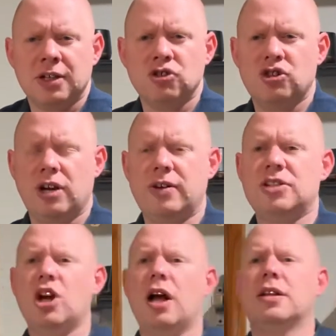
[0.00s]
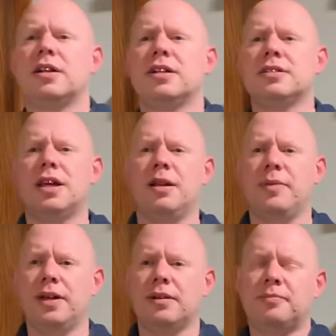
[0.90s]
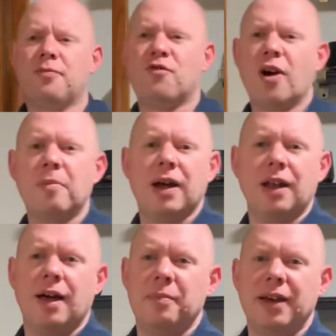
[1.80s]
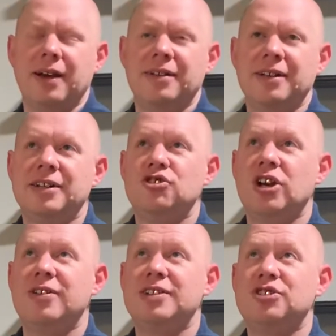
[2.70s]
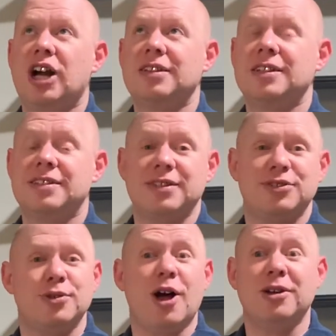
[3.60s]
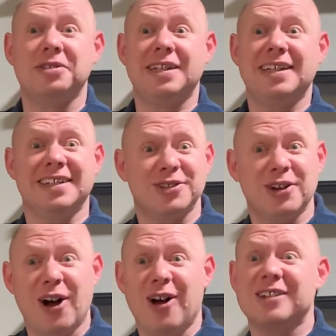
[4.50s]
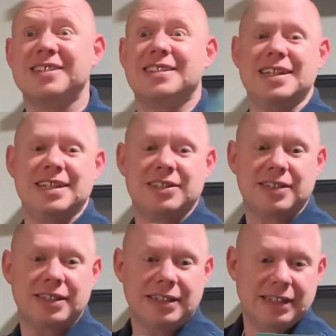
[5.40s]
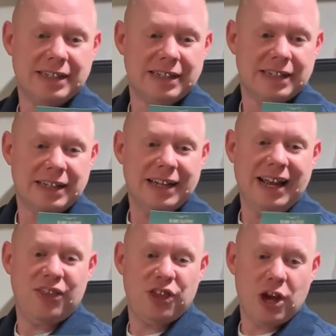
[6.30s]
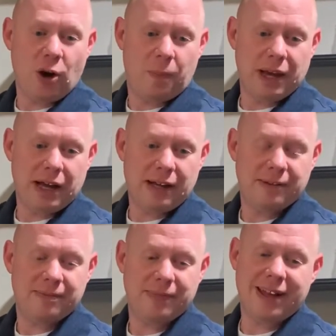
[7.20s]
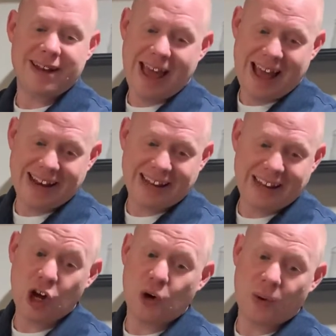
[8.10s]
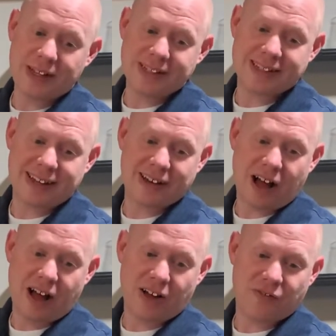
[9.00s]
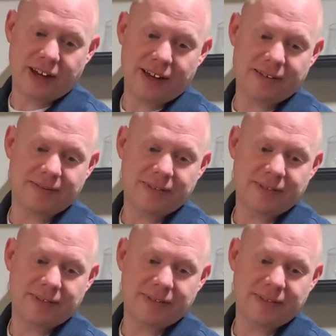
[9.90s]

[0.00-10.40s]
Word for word: Cherry, chocolate, and cinnamon from Colombia. Cherry, chocolate, so all C's. All C's. Ethiopia, a natty, Queen City coffee,